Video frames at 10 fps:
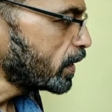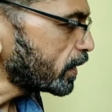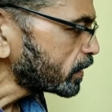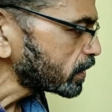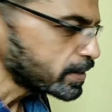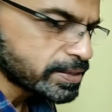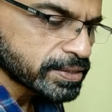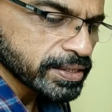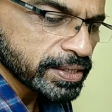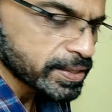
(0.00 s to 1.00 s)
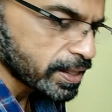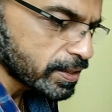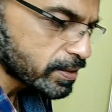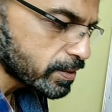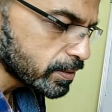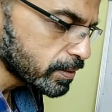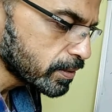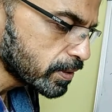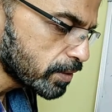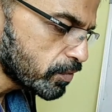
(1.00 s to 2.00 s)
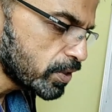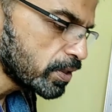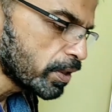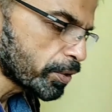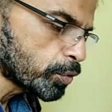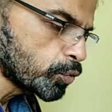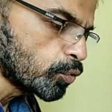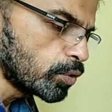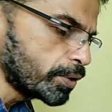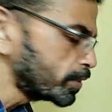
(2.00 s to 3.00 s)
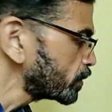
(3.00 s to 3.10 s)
And let's say that we are told